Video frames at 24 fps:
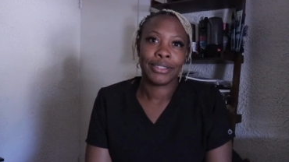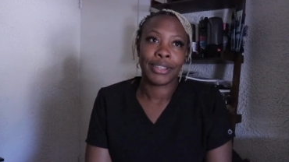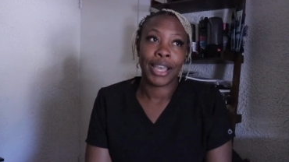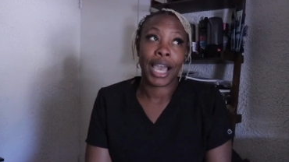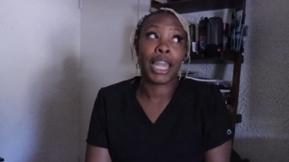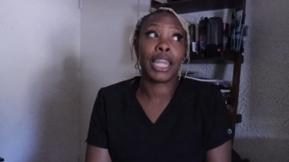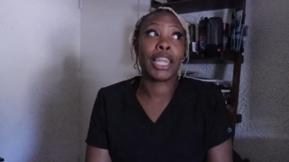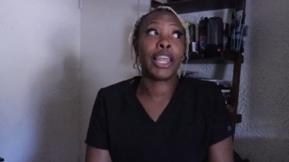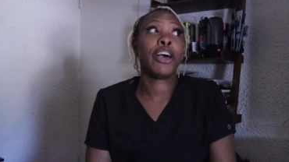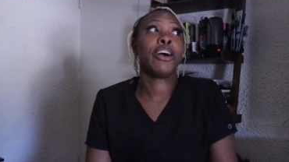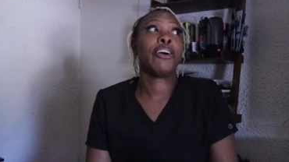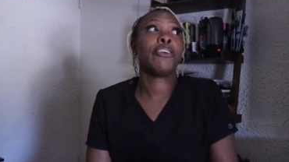
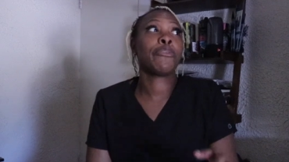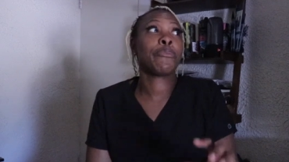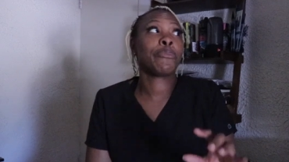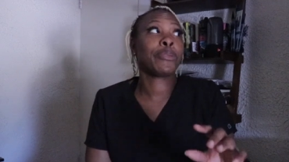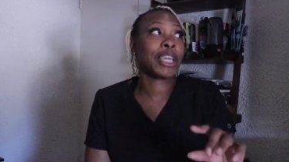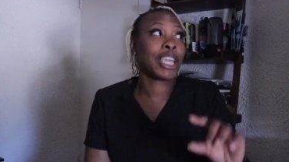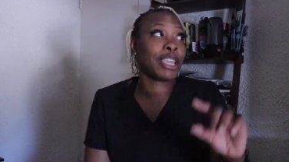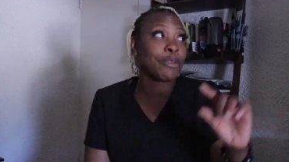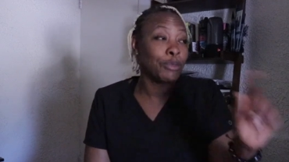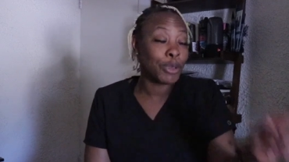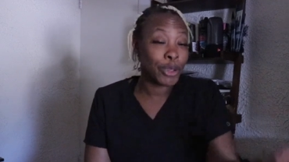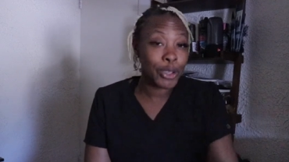I love
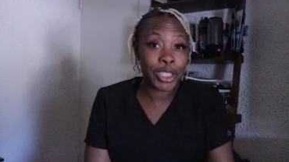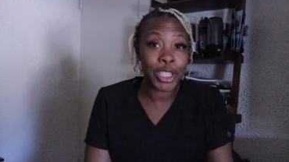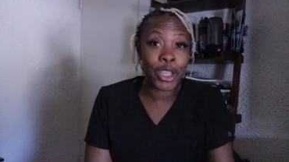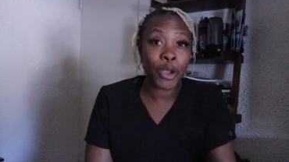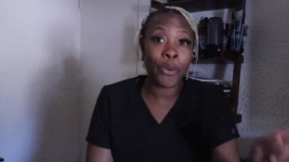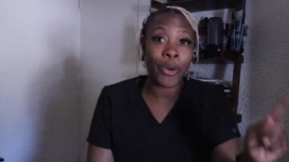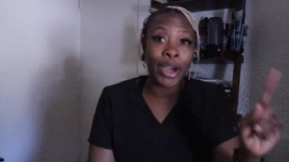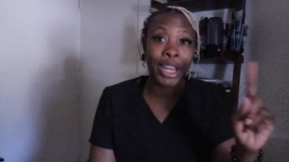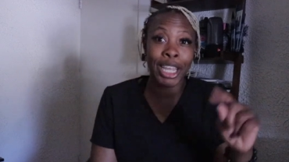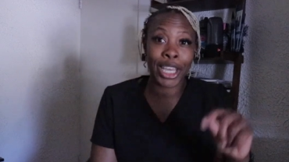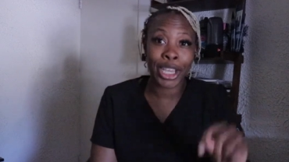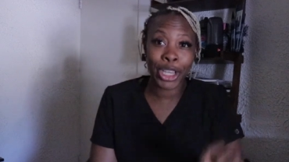playing music
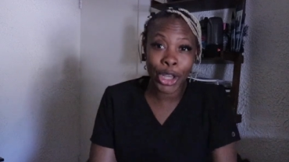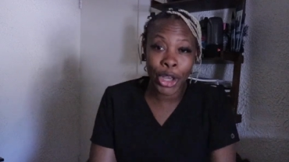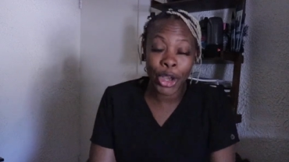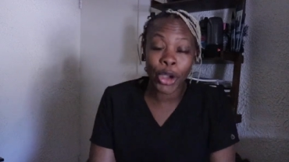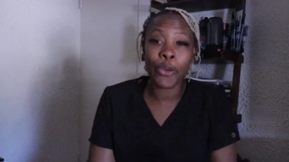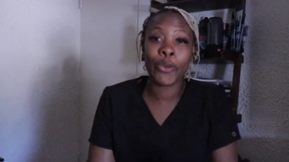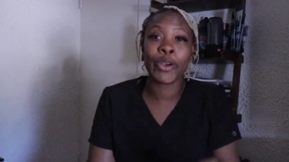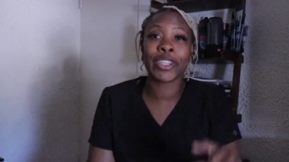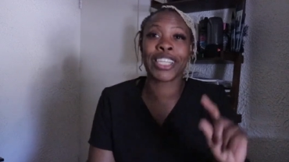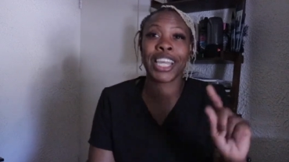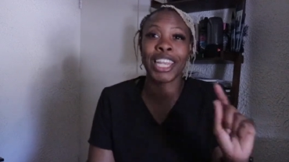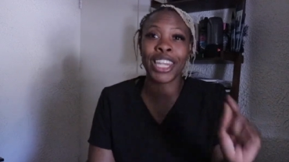while I
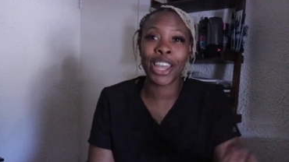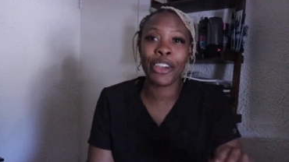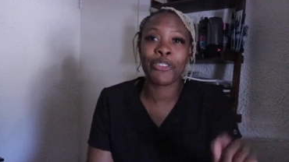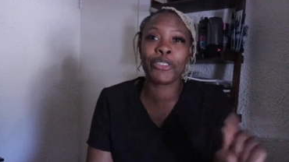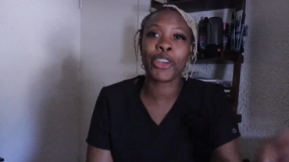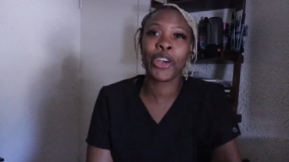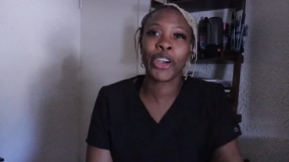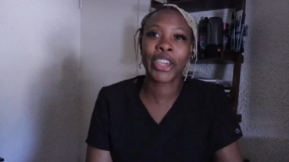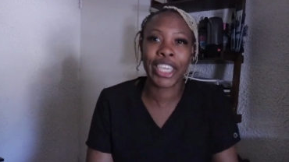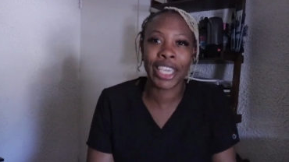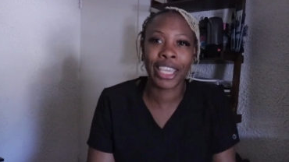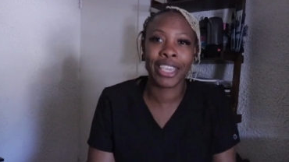cook, which I love
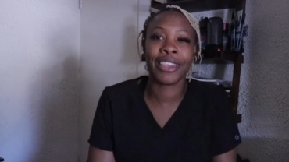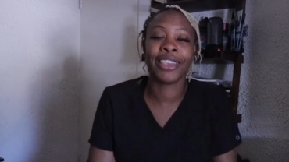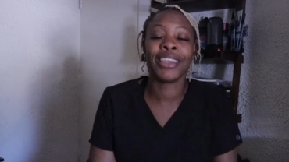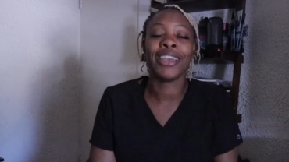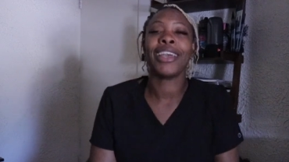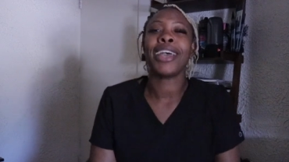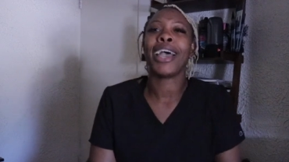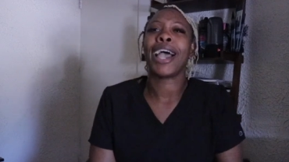cooking.